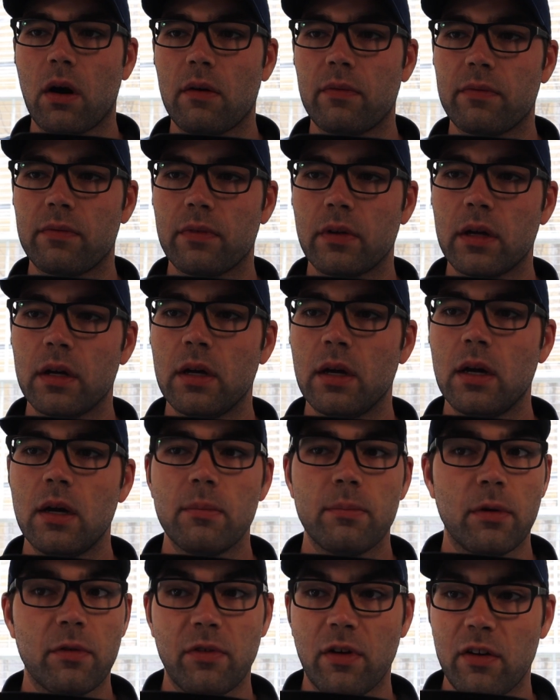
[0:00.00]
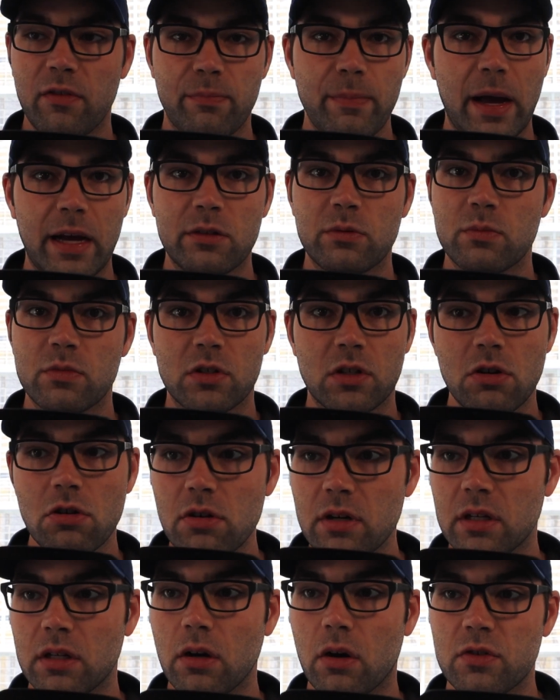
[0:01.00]
off of it. But if Maximum
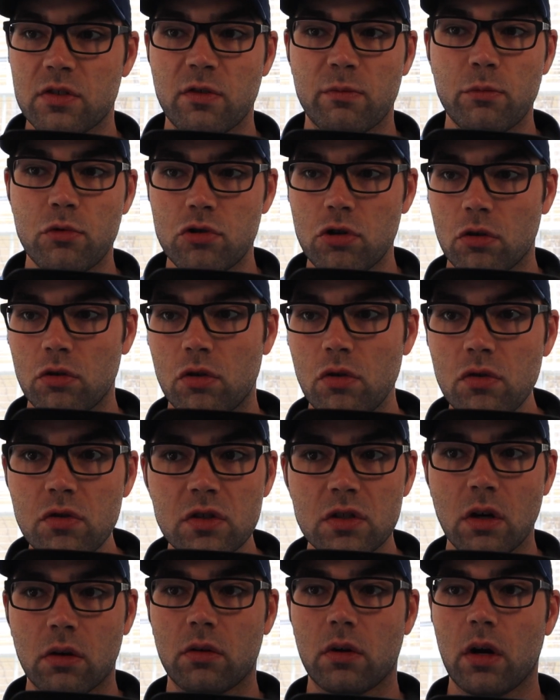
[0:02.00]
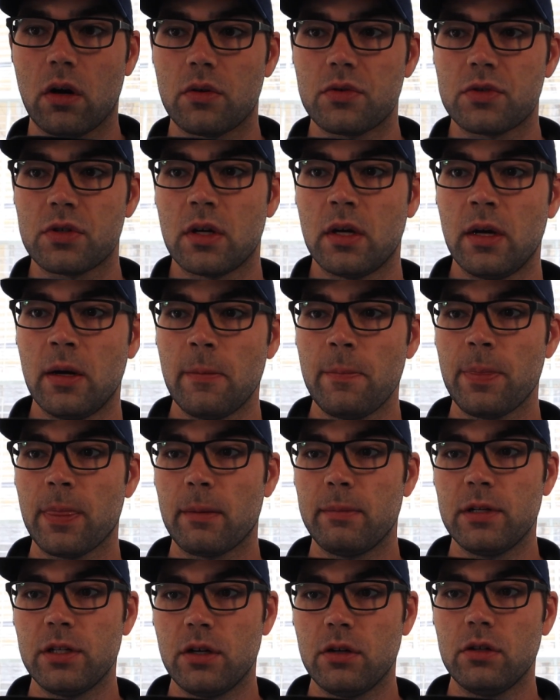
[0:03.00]
Security goes, if Mucho Gusto goes,
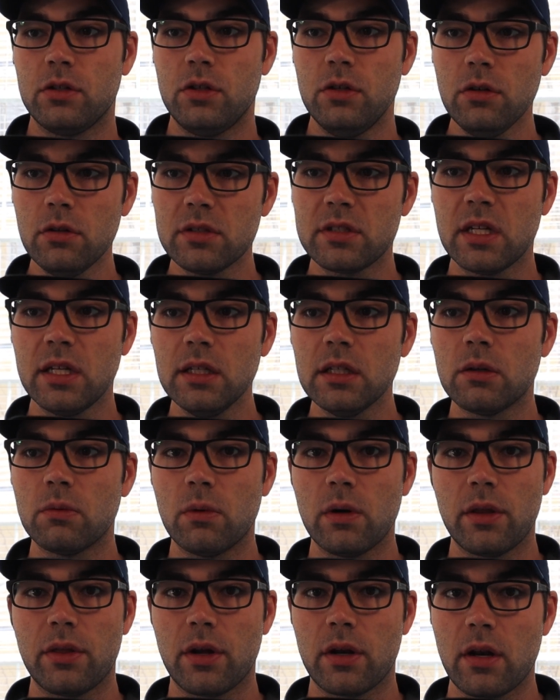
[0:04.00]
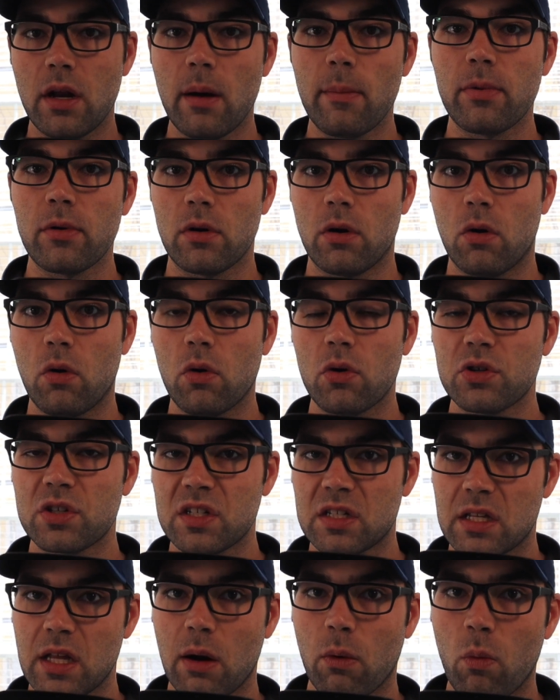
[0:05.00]
I mean, you're dealing with a number of
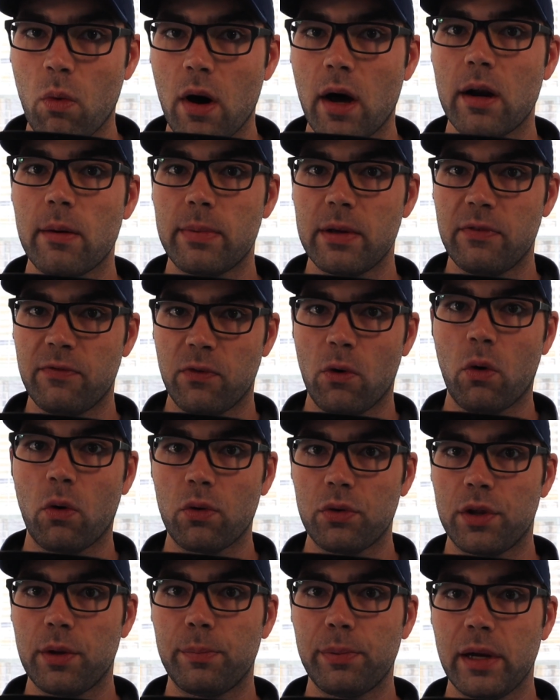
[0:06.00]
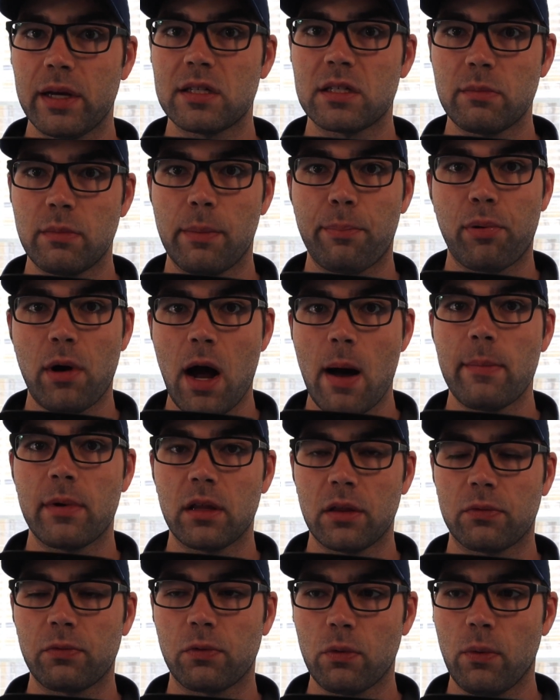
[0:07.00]
horses that want to be forwardly placed and be
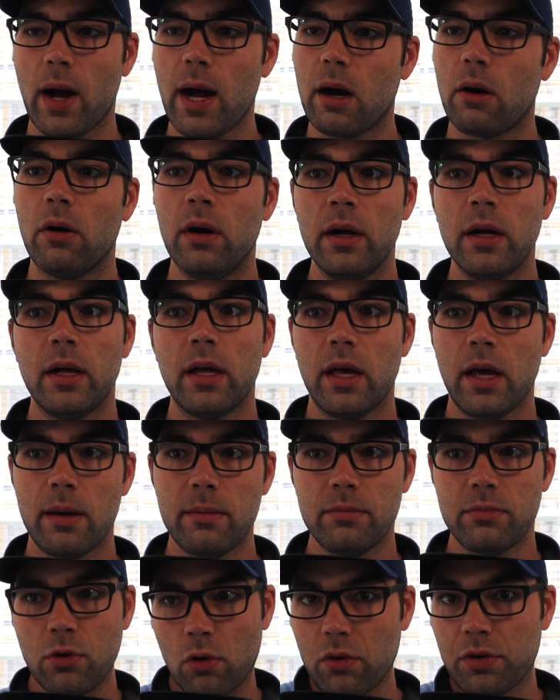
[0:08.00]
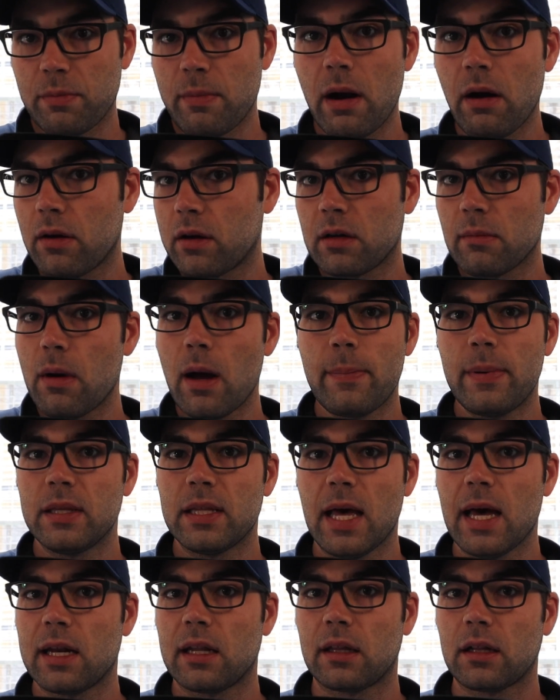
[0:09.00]
prominent throughout, and North America might be
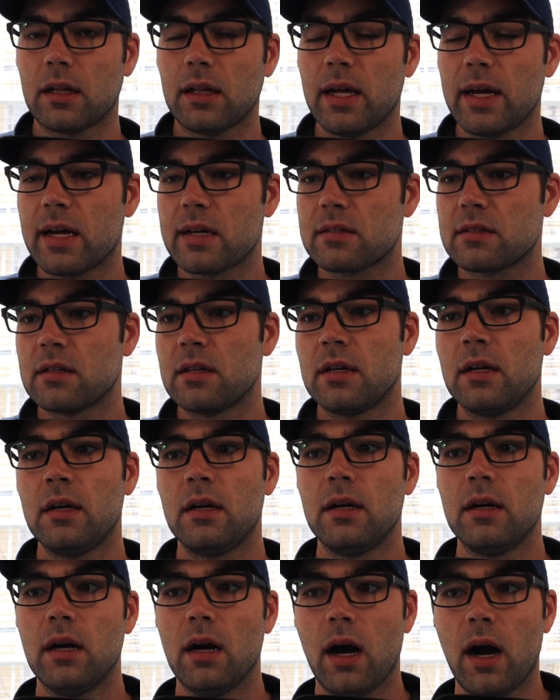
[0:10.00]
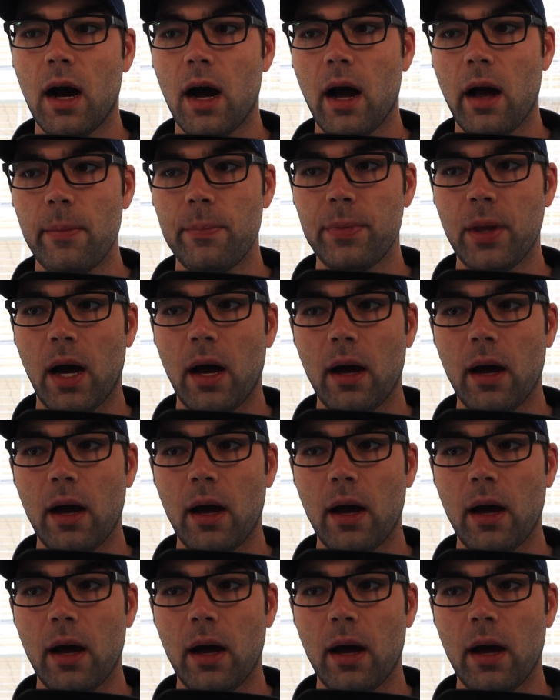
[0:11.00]
the head of the class. I